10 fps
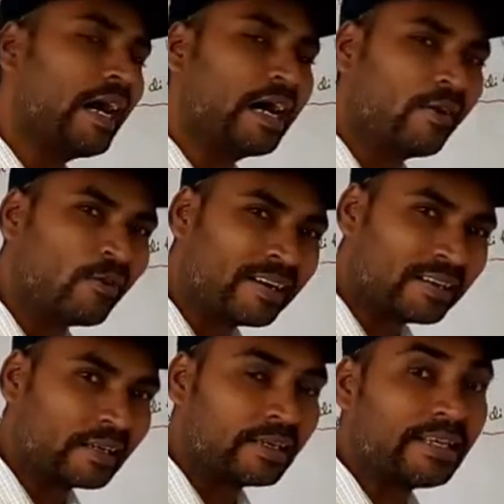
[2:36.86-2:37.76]

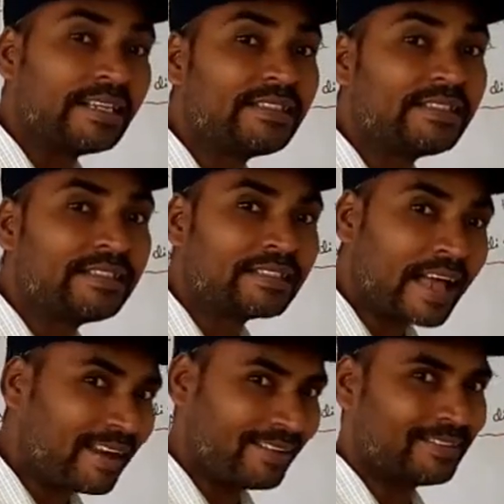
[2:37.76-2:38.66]
our h is
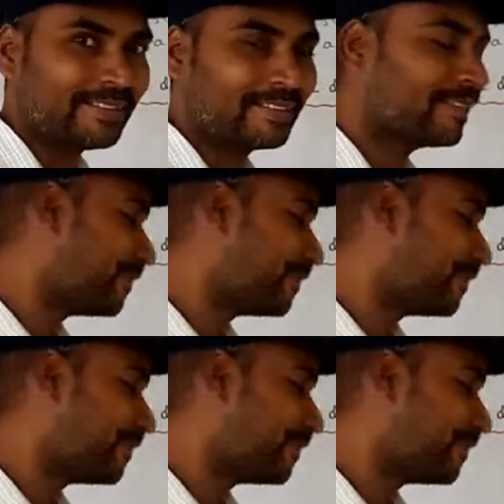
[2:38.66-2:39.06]
silent.